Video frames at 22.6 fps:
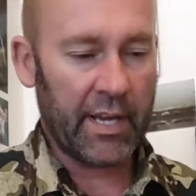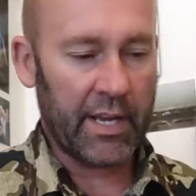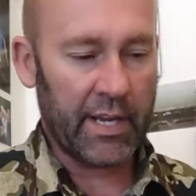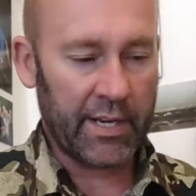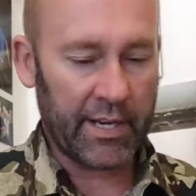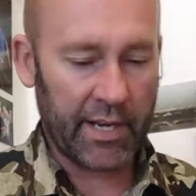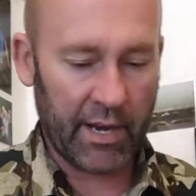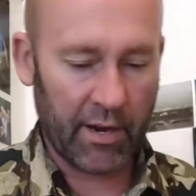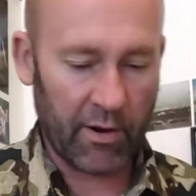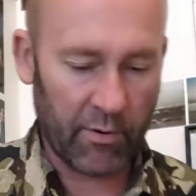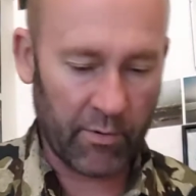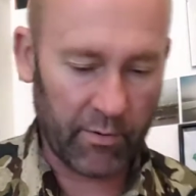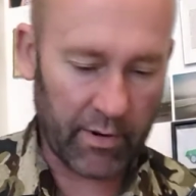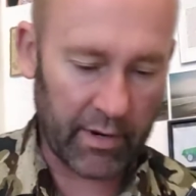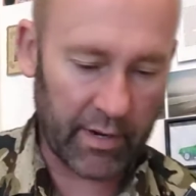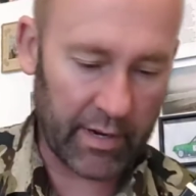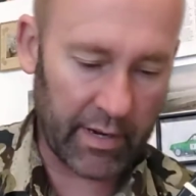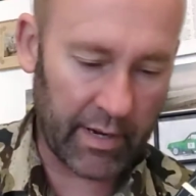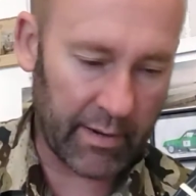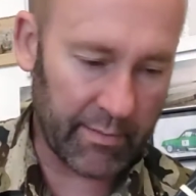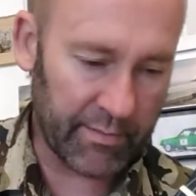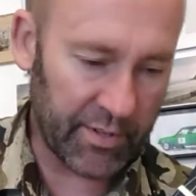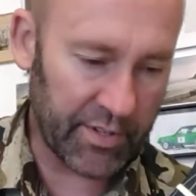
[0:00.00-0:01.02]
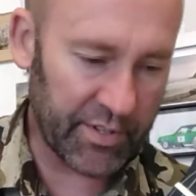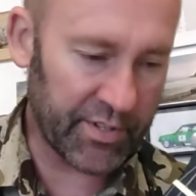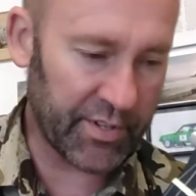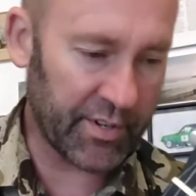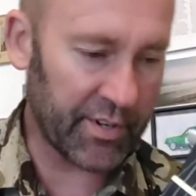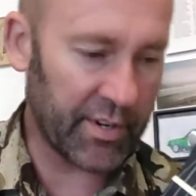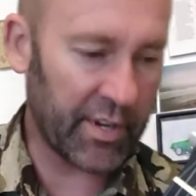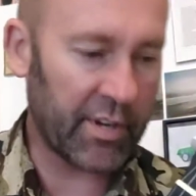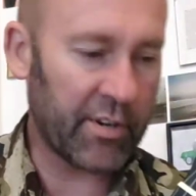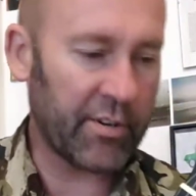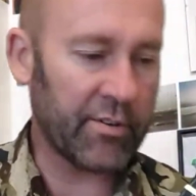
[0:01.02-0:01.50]
Now I'm just
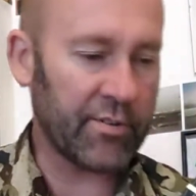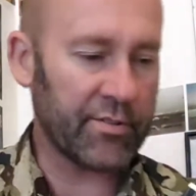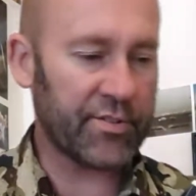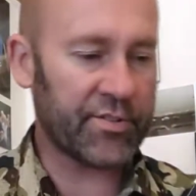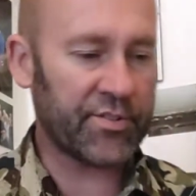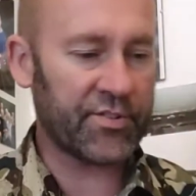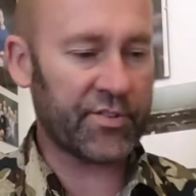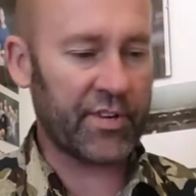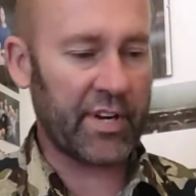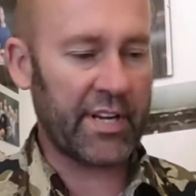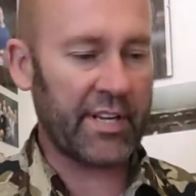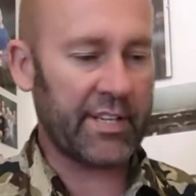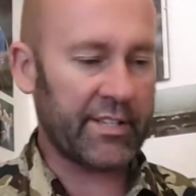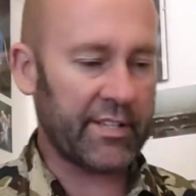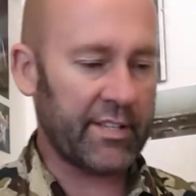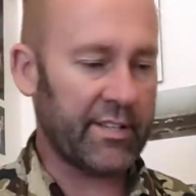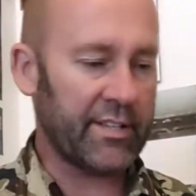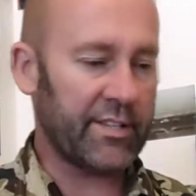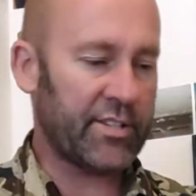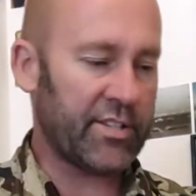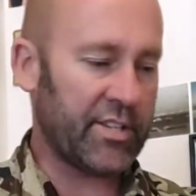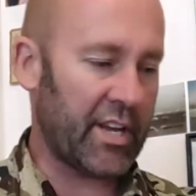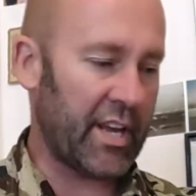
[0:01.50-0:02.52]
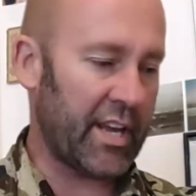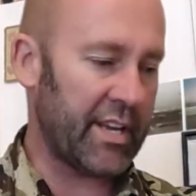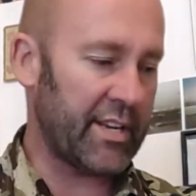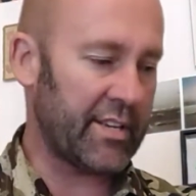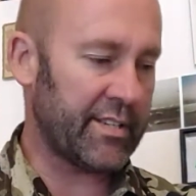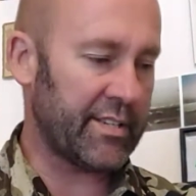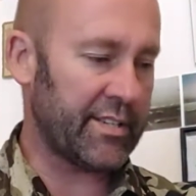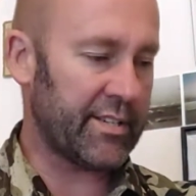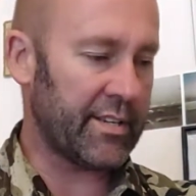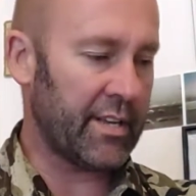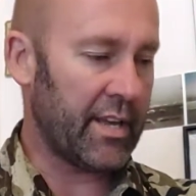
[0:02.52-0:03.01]
going to cut straight to the
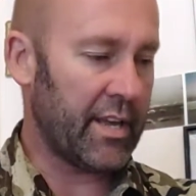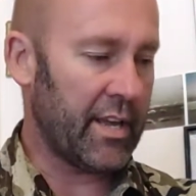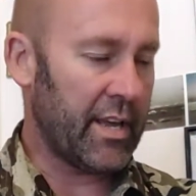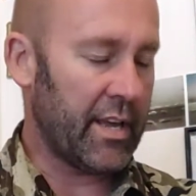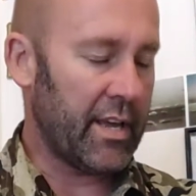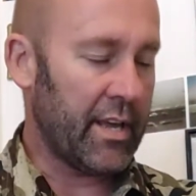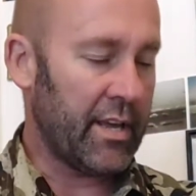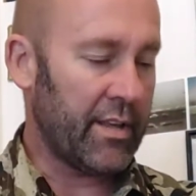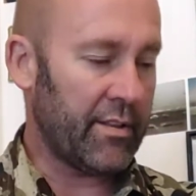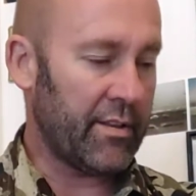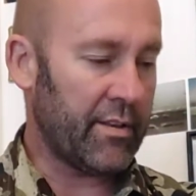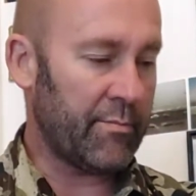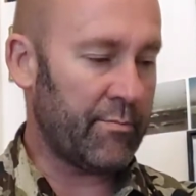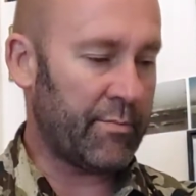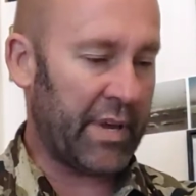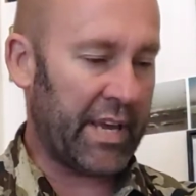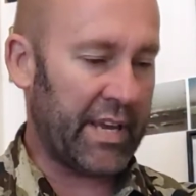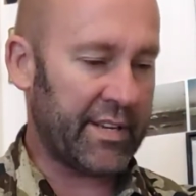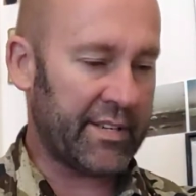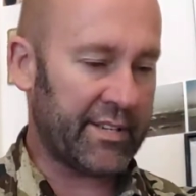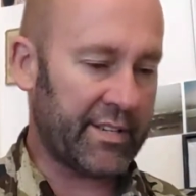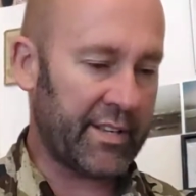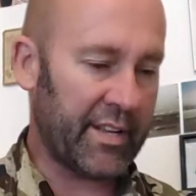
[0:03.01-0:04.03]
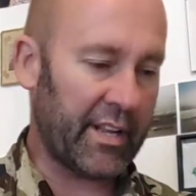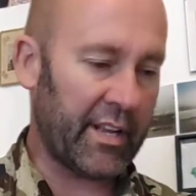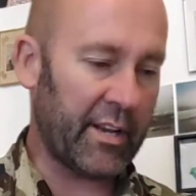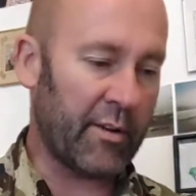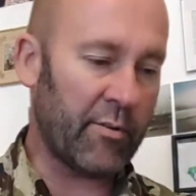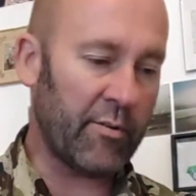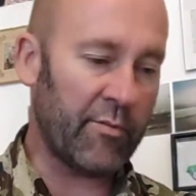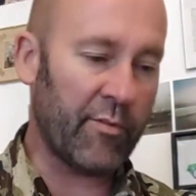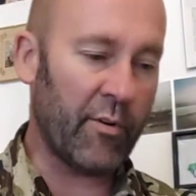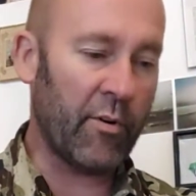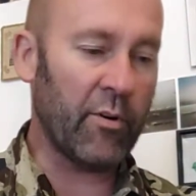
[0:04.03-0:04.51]
chase that basically
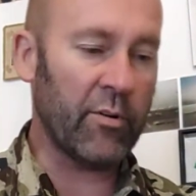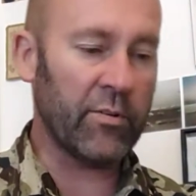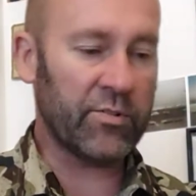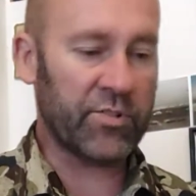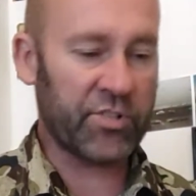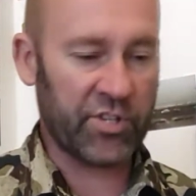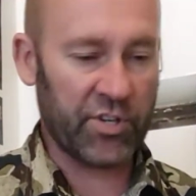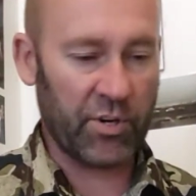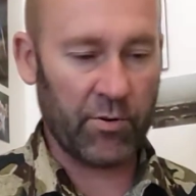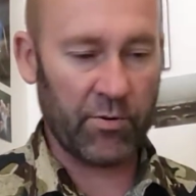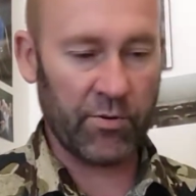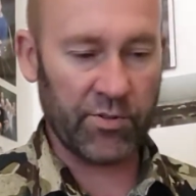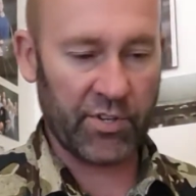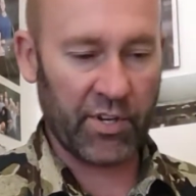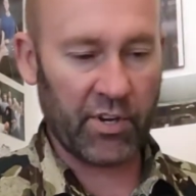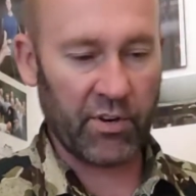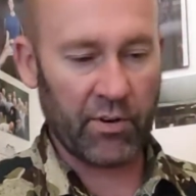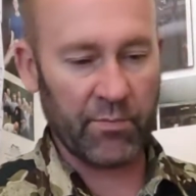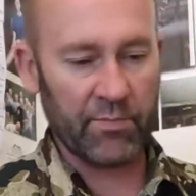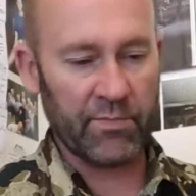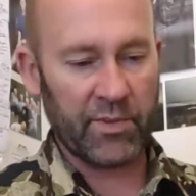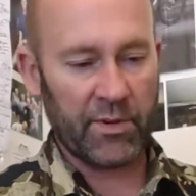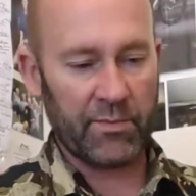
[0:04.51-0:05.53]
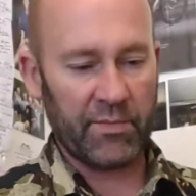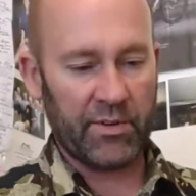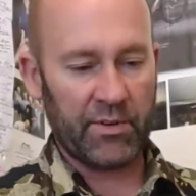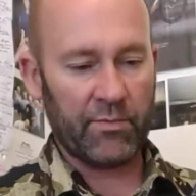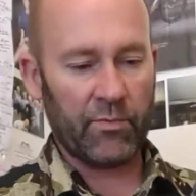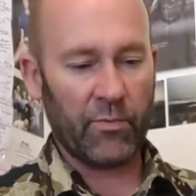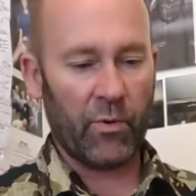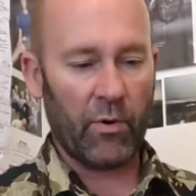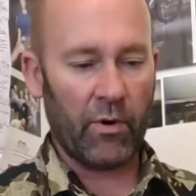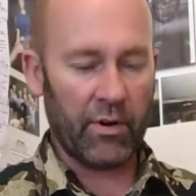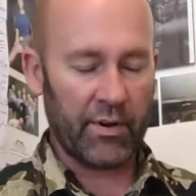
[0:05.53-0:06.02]
we've all chose
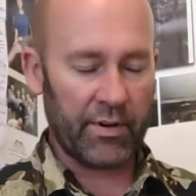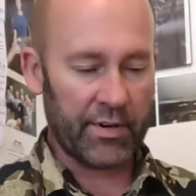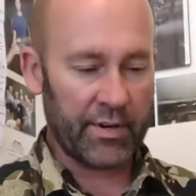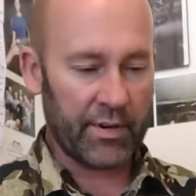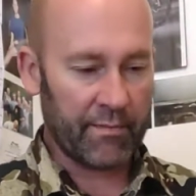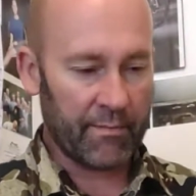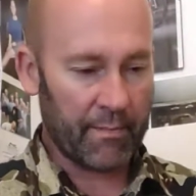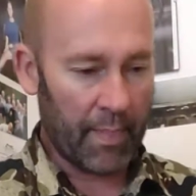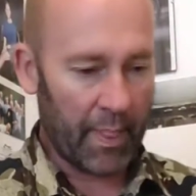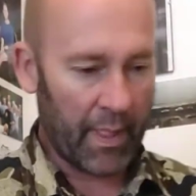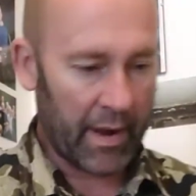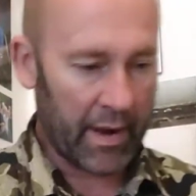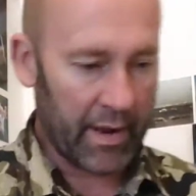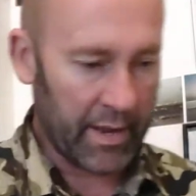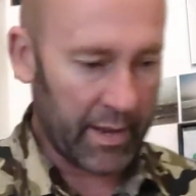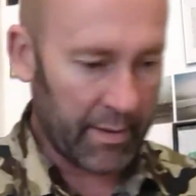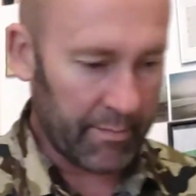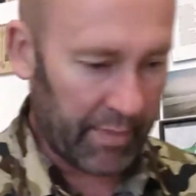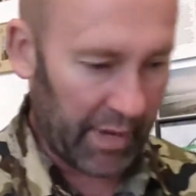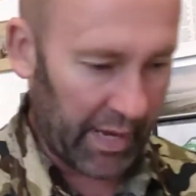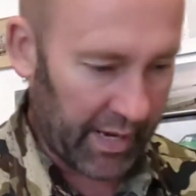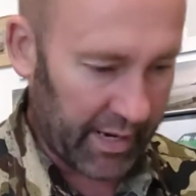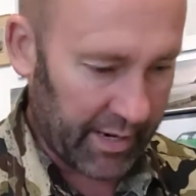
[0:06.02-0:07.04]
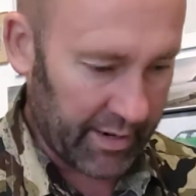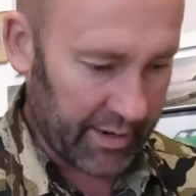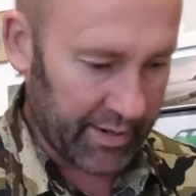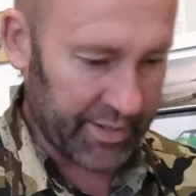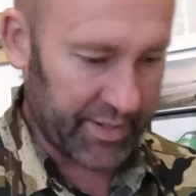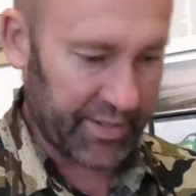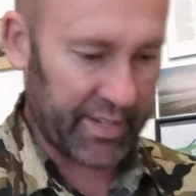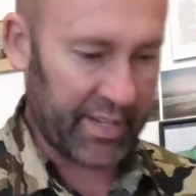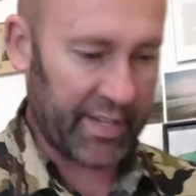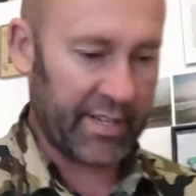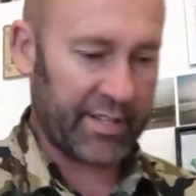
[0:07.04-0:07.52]
accompaniment 1
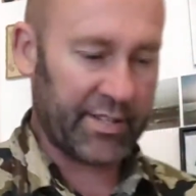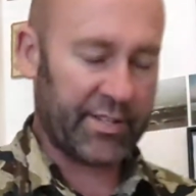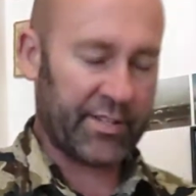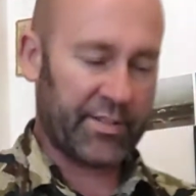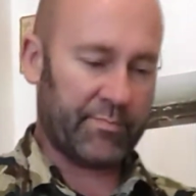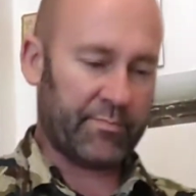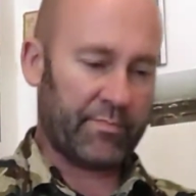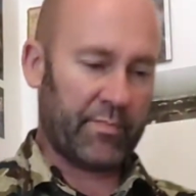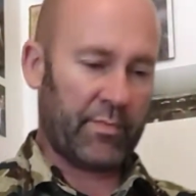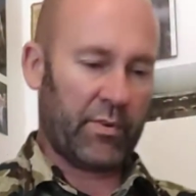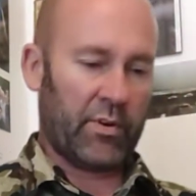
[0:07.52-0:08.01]
because it's